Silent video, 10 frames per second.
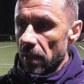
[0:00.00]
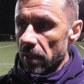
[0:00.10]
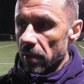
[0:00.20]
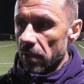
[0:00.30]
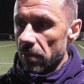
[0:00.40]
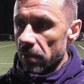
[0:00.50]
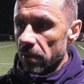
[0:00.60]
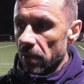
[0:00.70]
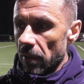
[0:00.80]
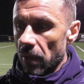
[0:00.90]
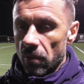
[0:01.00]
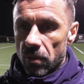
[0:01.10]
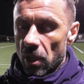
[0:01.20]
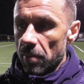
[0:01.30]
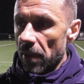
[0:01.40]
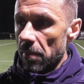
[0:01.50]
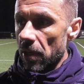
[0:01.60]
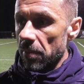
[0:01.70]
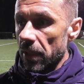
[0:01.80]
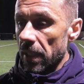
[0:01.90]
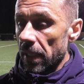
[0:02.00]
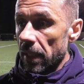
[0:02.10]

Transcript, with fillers: who's you uh, know, long term at the moment.